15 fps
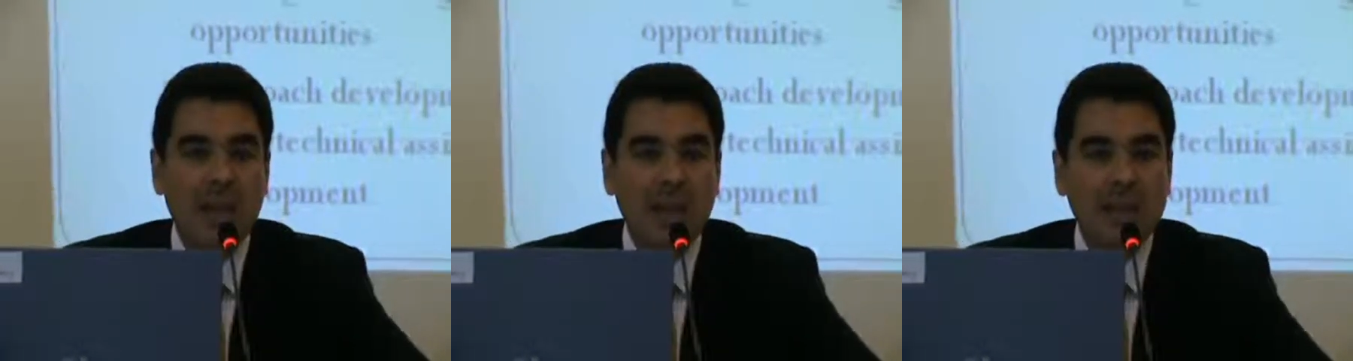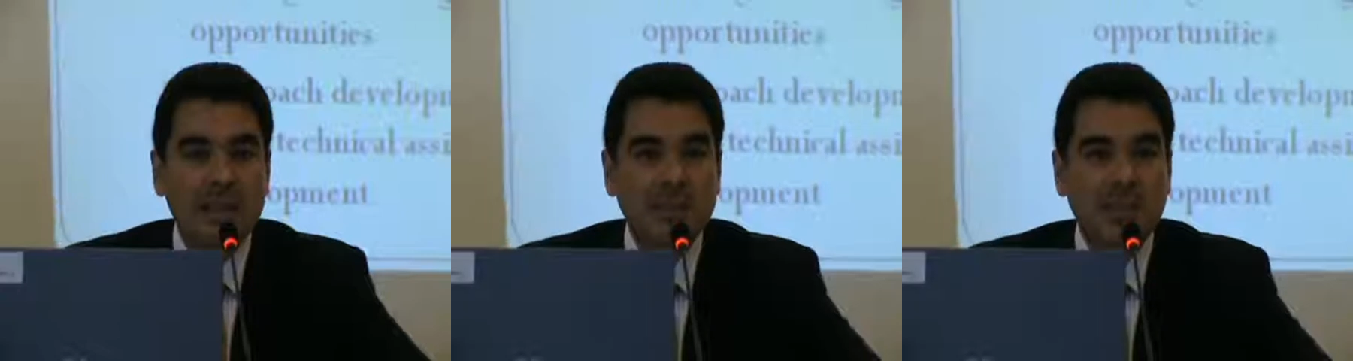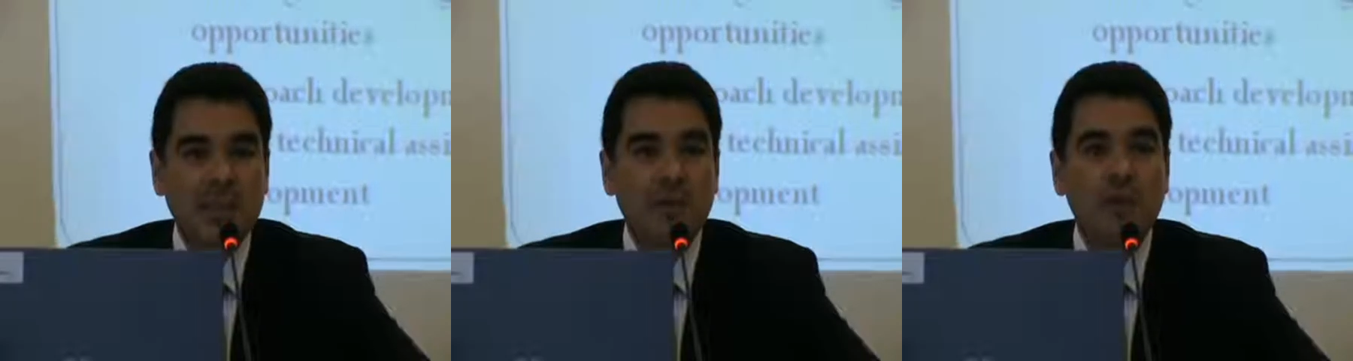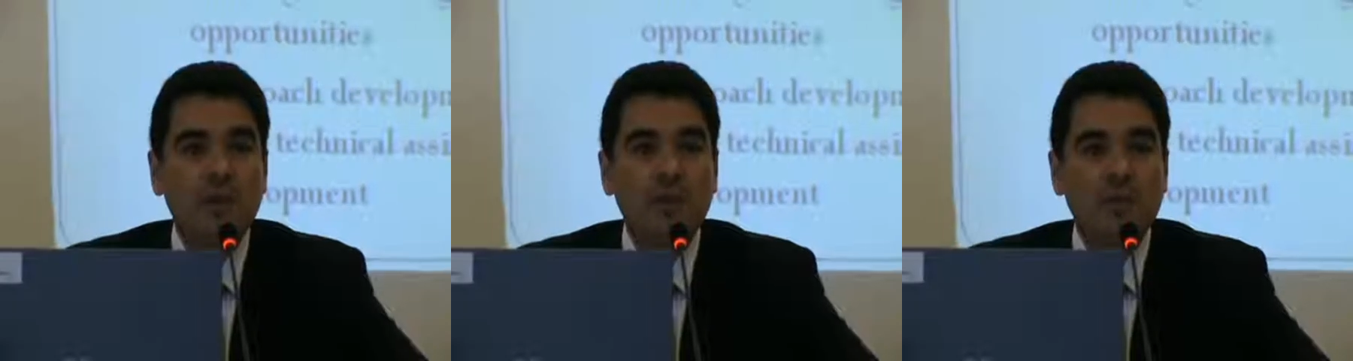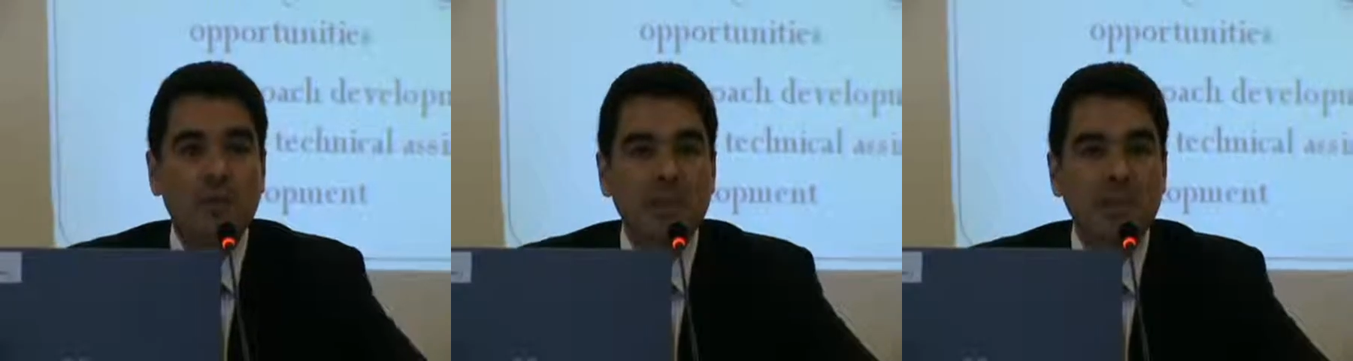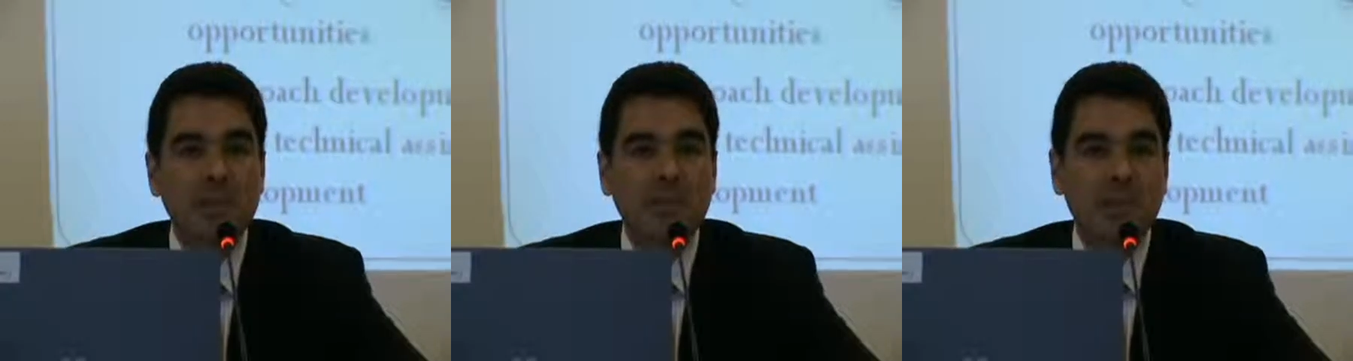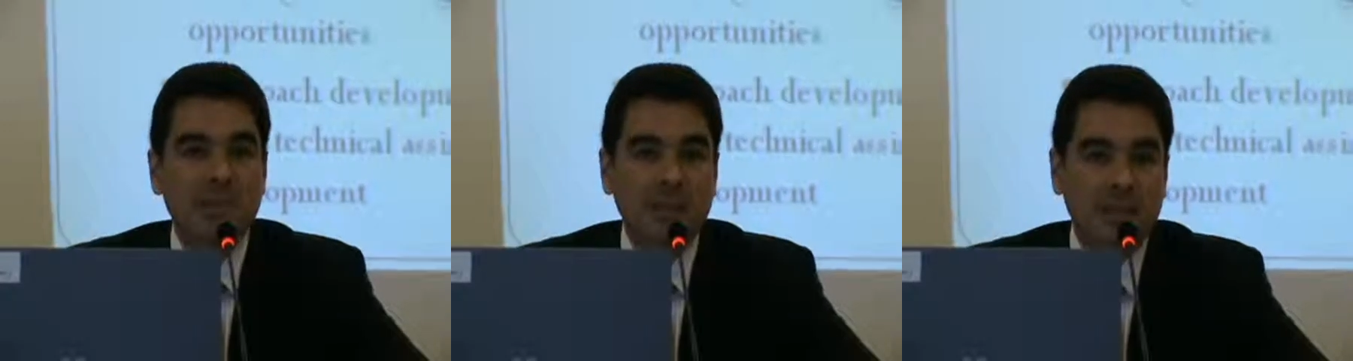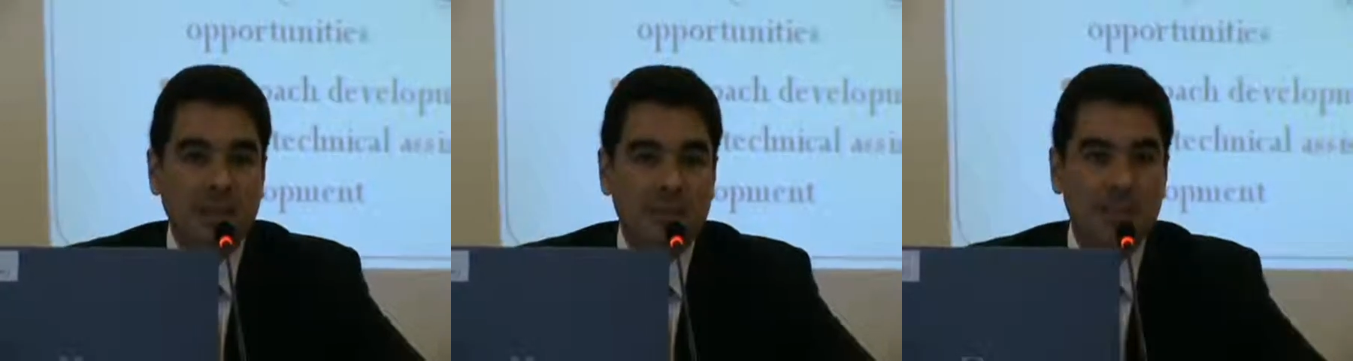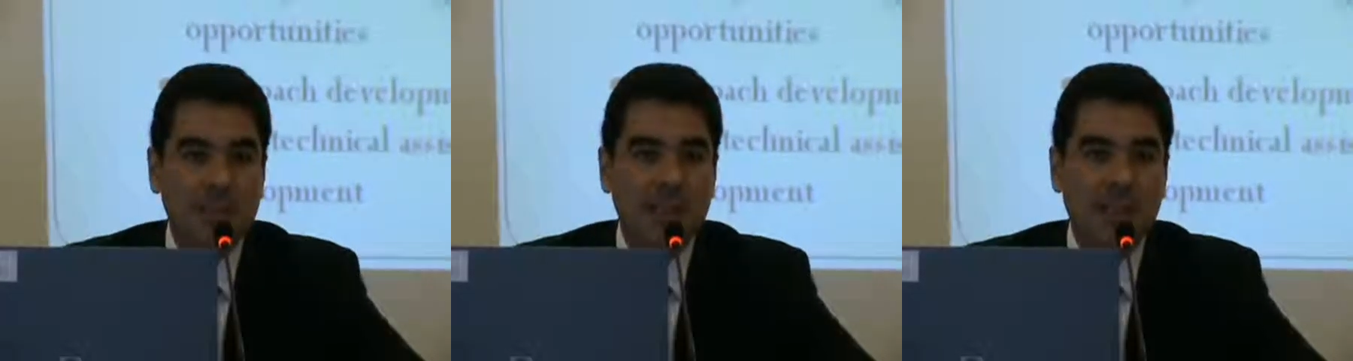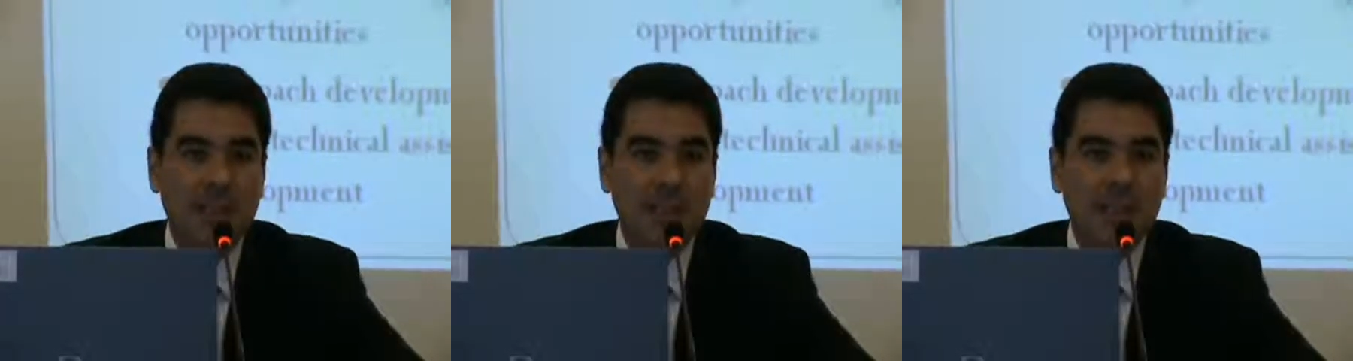is a euphemistic term
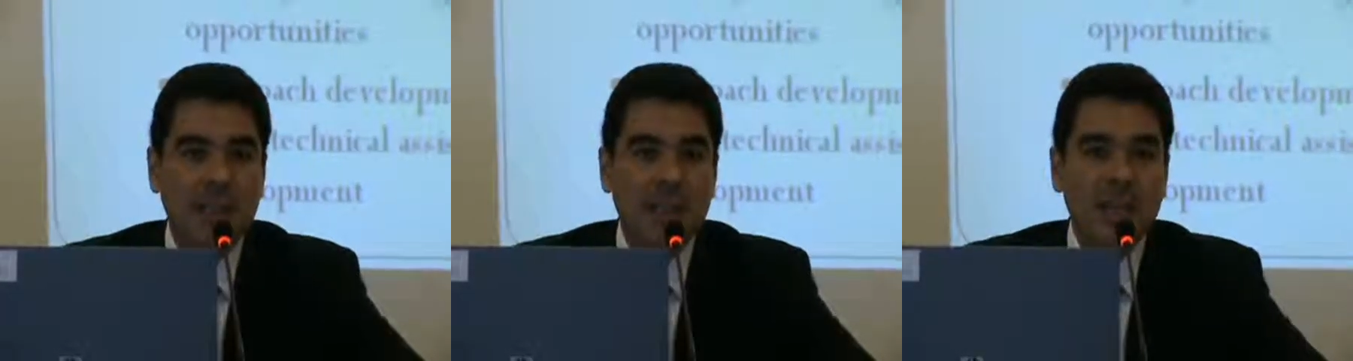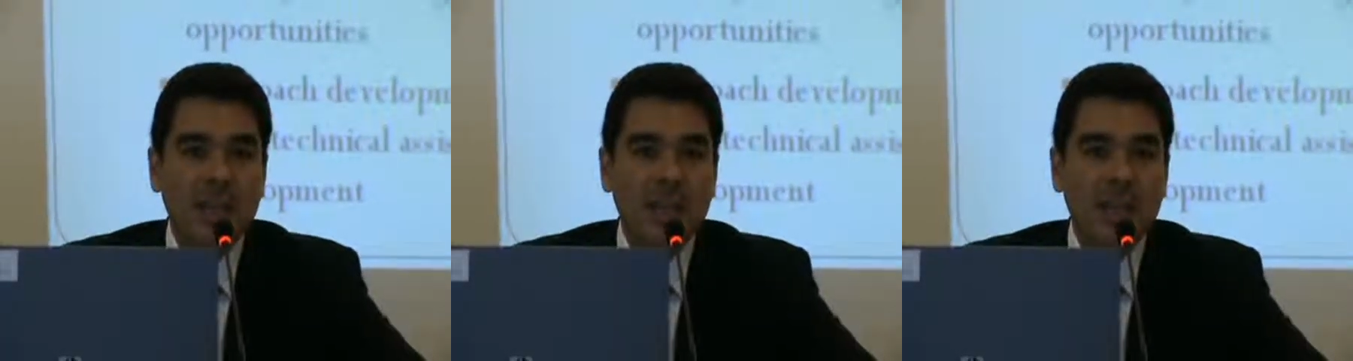that